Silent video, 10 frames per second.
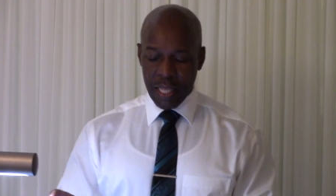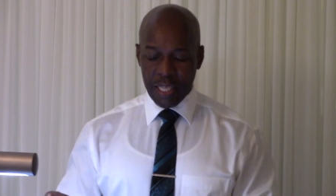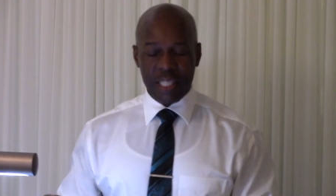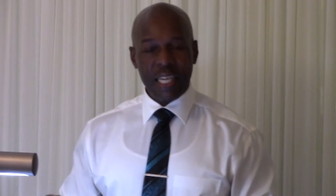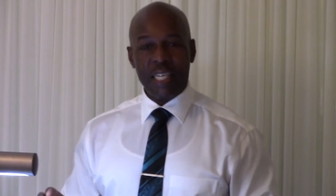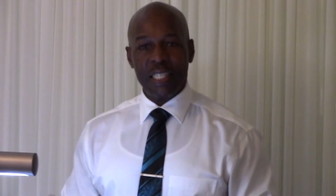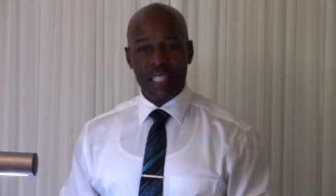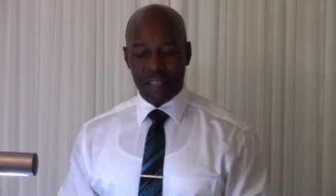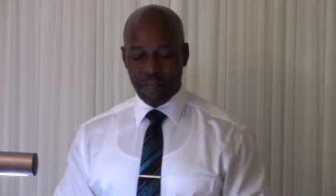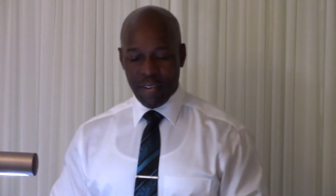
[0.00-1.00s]
The
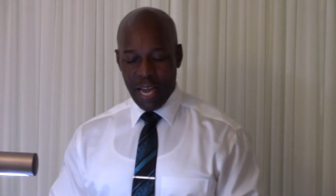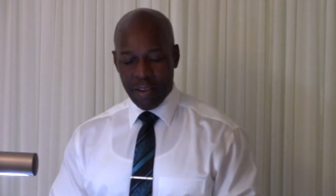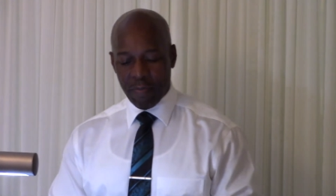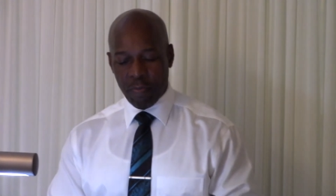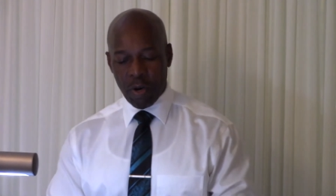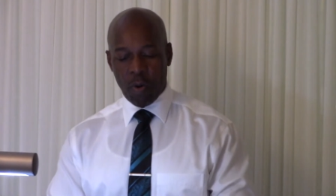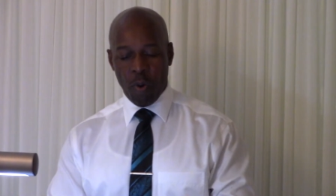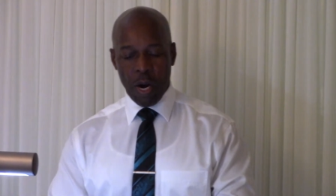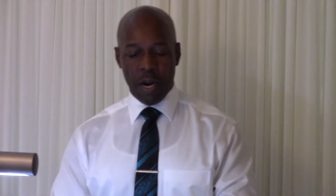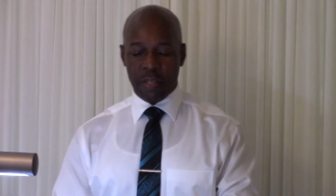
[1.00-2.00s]
seasons of life
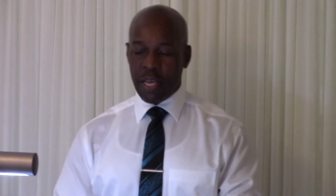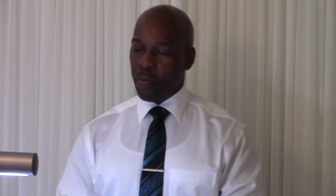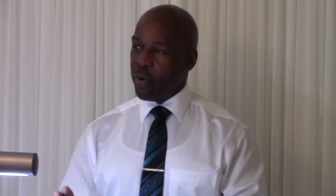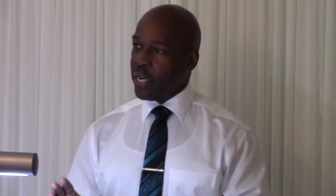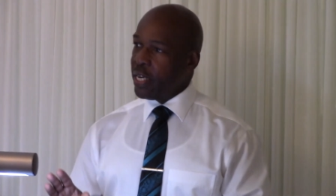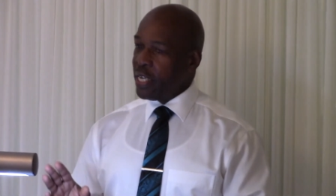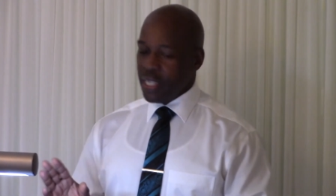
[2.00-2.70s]
require that we